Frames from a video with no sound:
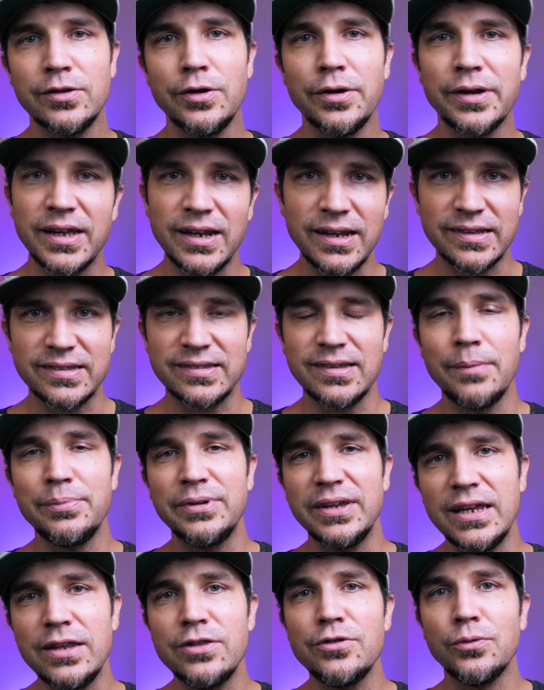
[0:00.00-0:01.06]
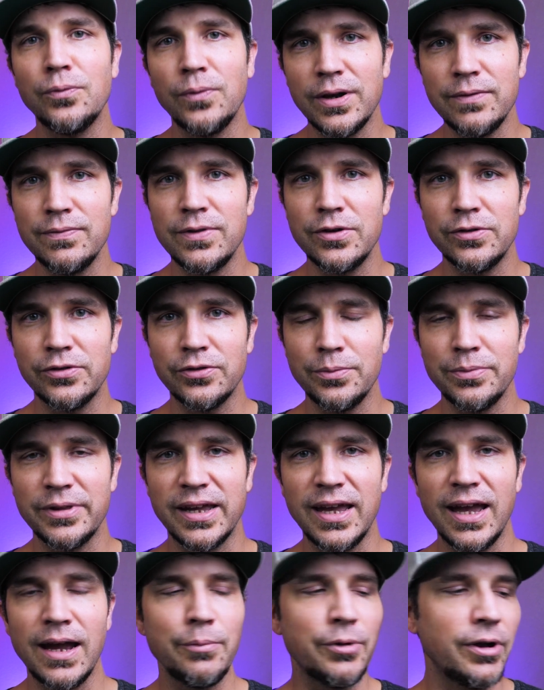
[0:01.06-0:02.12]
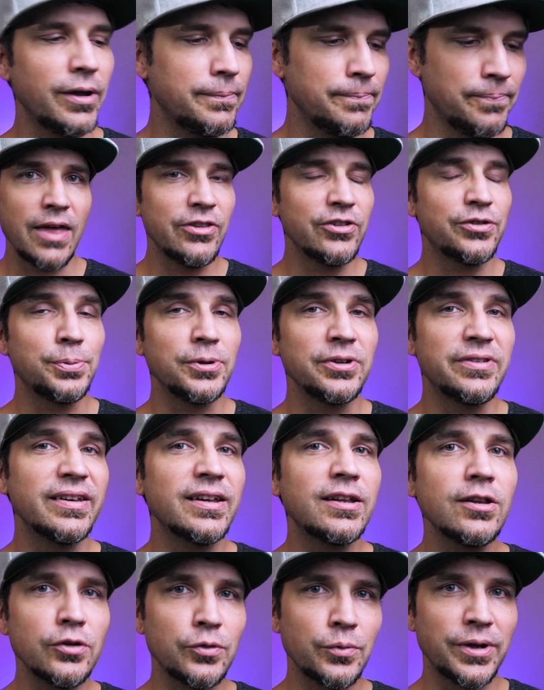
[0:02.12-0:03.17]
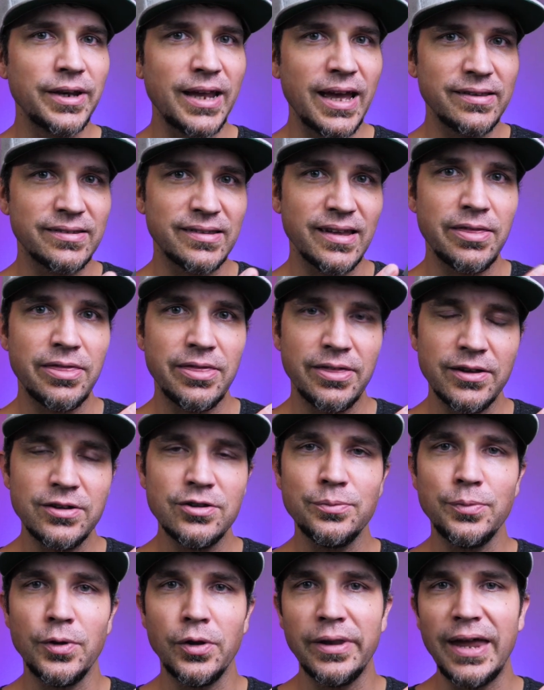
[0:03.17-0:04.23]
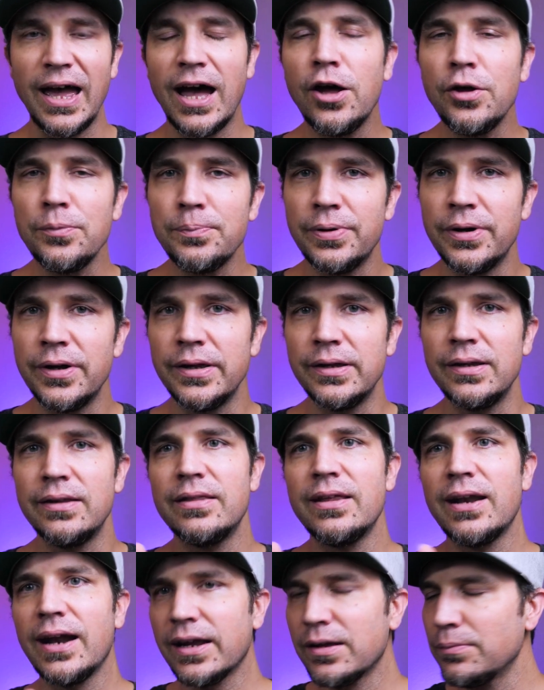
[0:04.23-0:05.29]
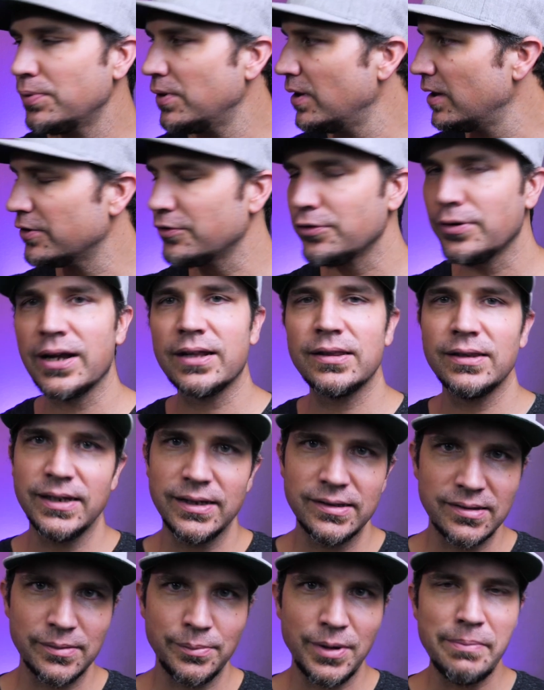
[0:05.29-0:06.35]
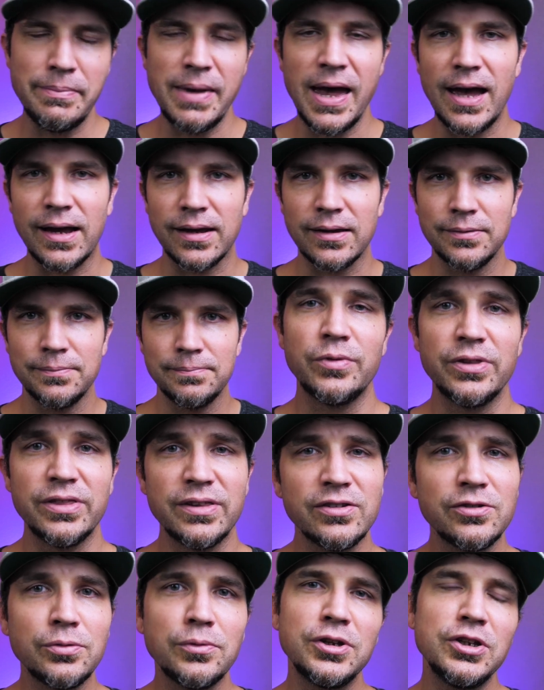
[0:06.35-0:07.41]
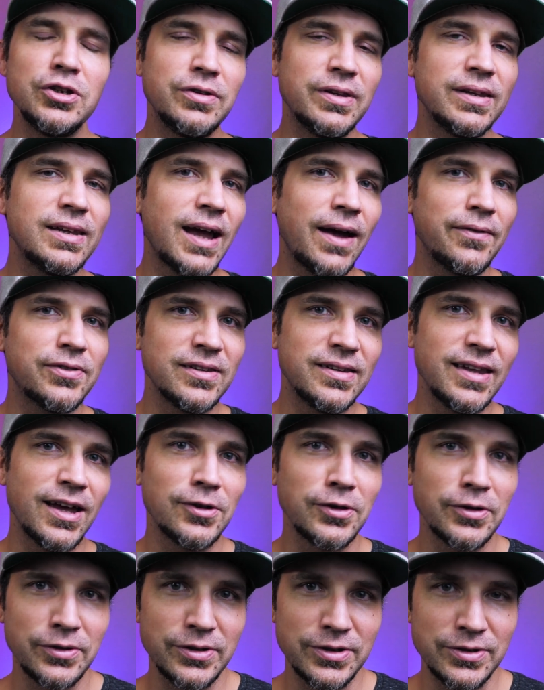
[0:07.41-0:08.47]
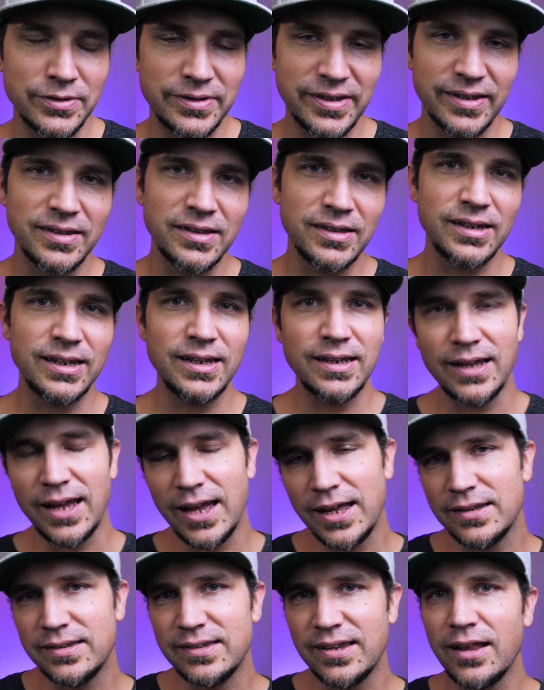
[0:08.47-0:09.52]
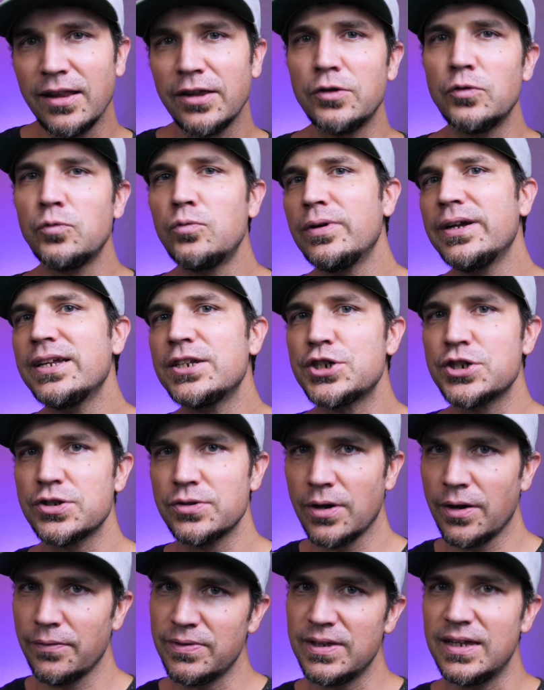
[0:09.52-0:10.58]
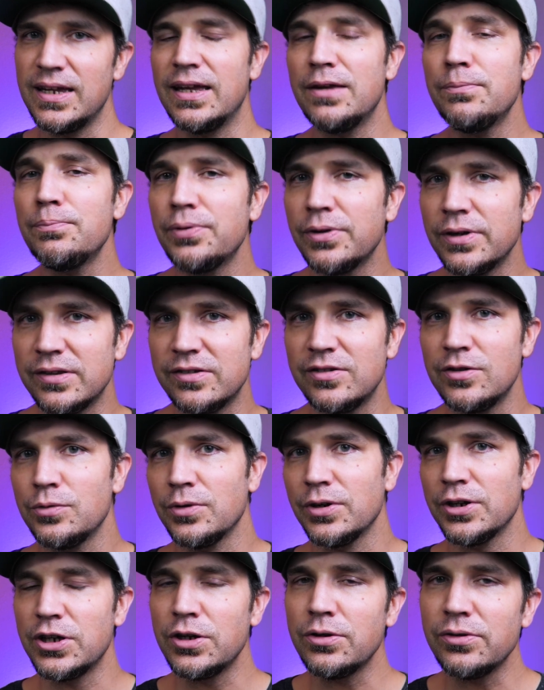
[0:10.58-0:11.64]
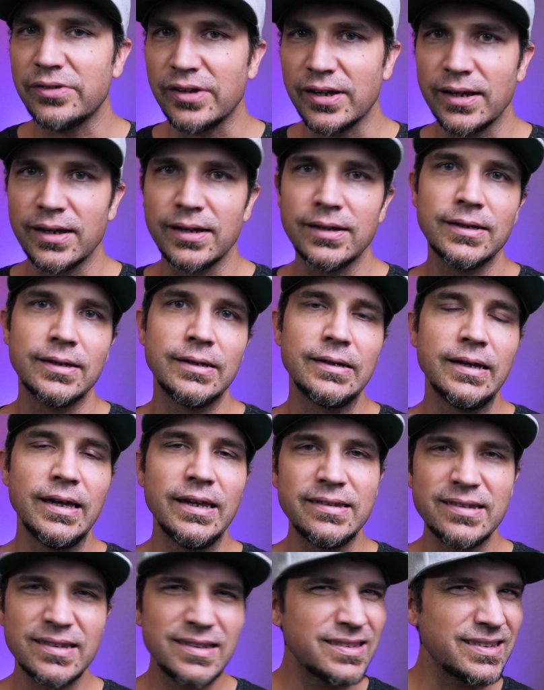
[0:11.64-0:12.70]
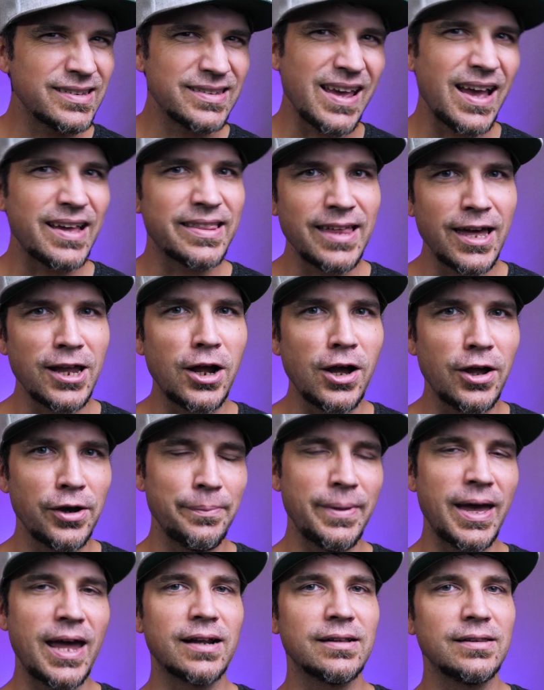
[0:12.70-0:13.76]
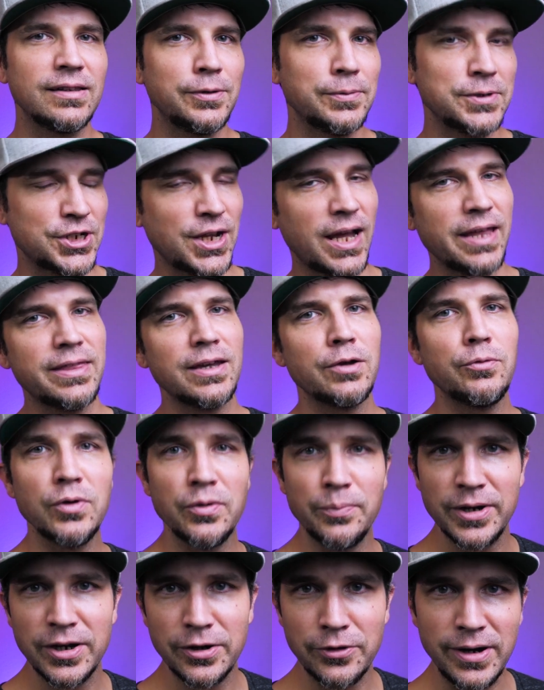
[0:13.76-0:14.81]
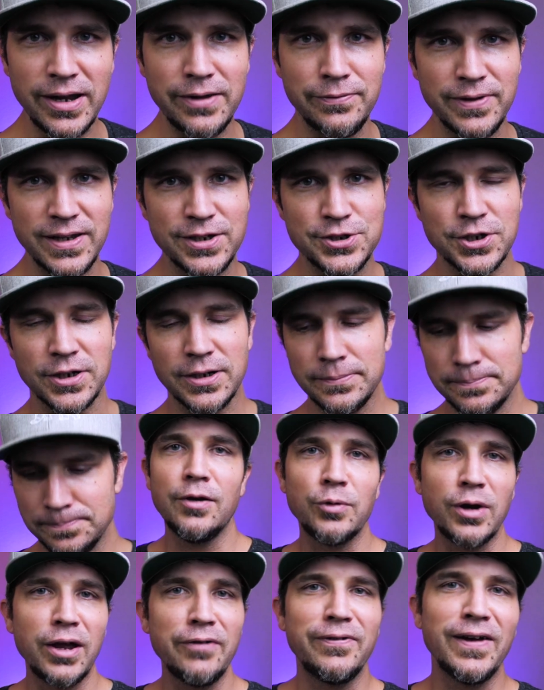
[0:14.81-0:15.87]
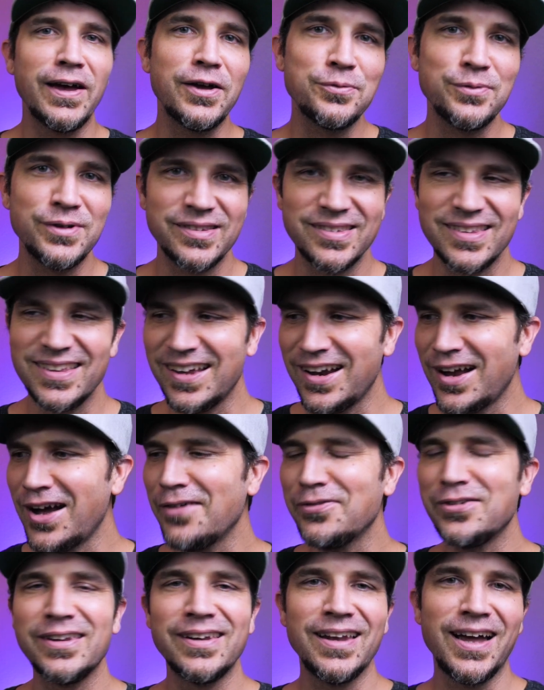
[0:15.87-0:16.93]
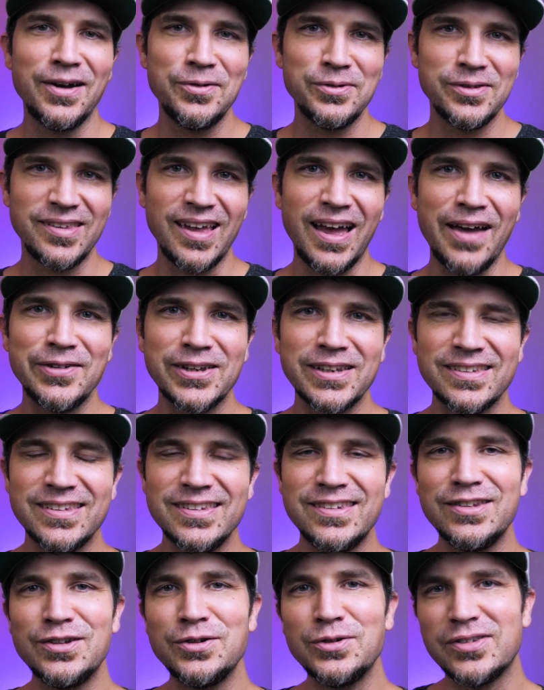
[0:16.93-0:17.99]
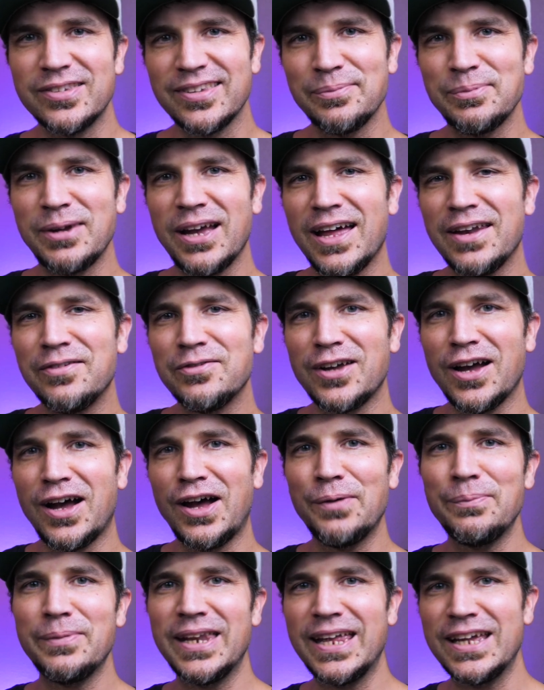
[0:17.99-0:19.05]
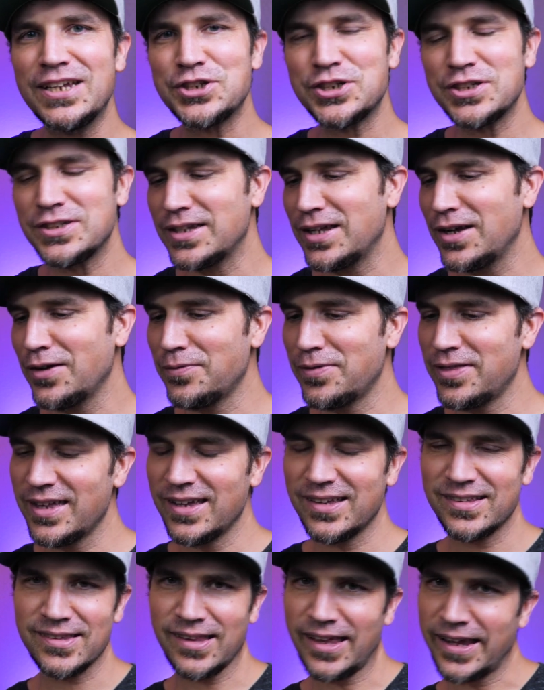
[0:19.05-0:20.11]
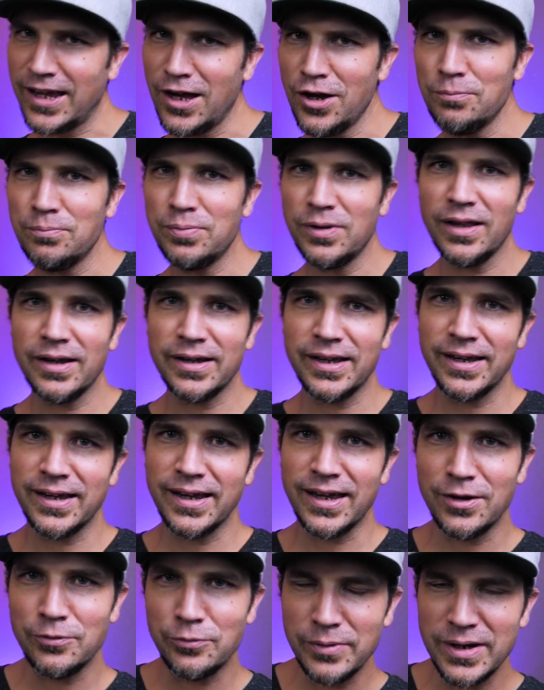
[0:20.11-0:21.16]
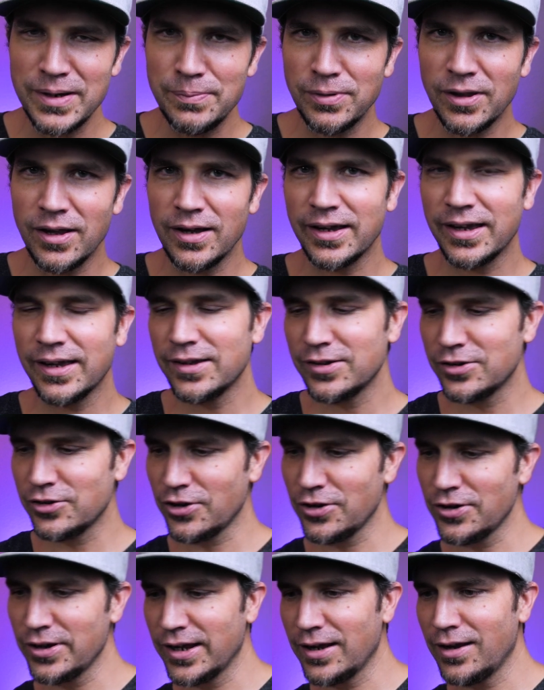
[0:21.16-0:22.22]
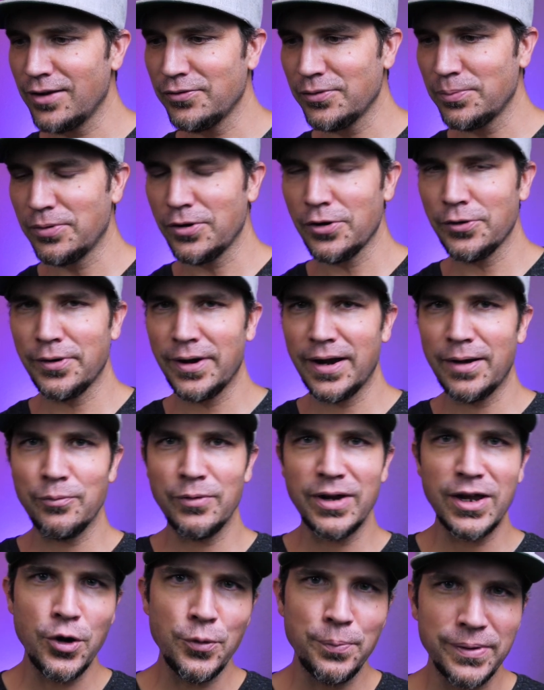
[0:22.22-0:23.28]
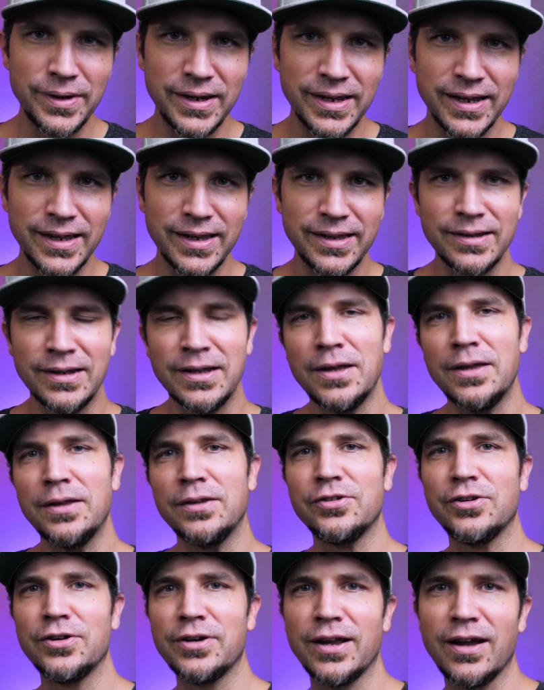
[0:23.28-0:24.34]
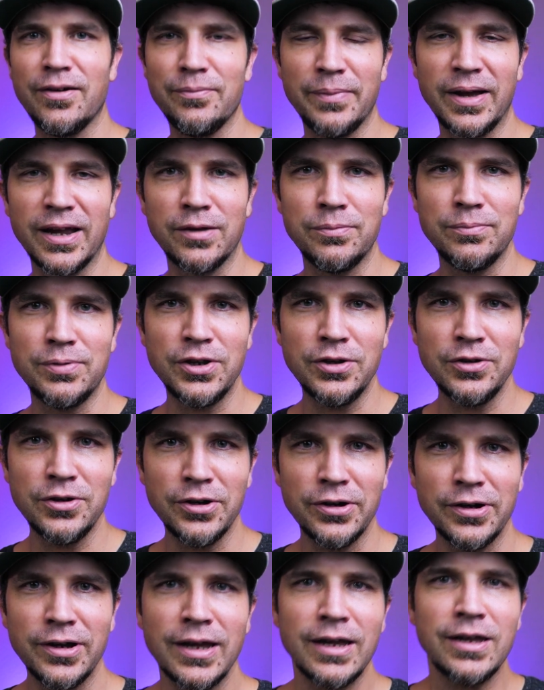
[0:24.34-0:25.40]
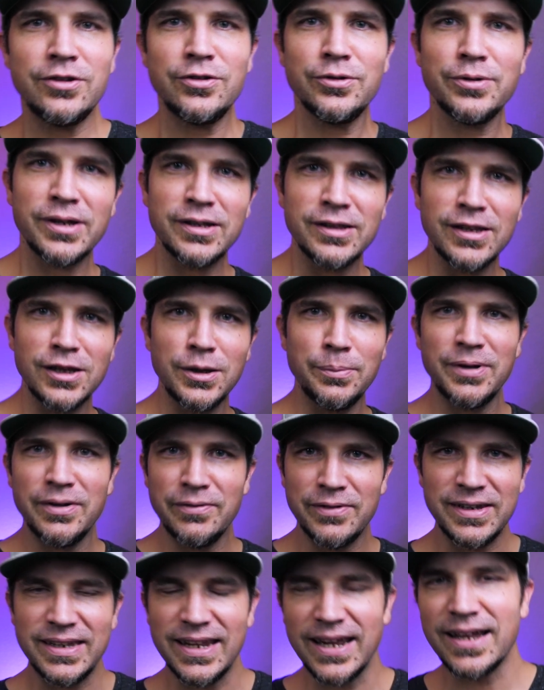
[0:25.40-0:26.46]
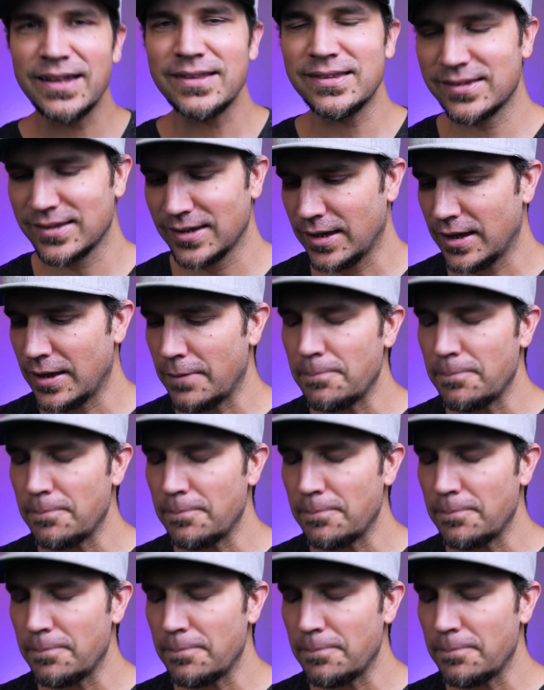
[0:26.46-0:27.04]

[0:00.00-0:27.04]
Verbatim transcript: so it can accept either one of those from the camera. And this particular one has a Thunderbolt output that I can plug directly into my Mac. With this one, you did have to download a utility and tell it which of the inputs you were using it didn't detect that automatically, which I think would have been a great feature. And what I found was that often I was having to do some kind of combination of things like unplugging and replugging, turning off a program, reopening it, turning off my computer, doing a little bit of a dance,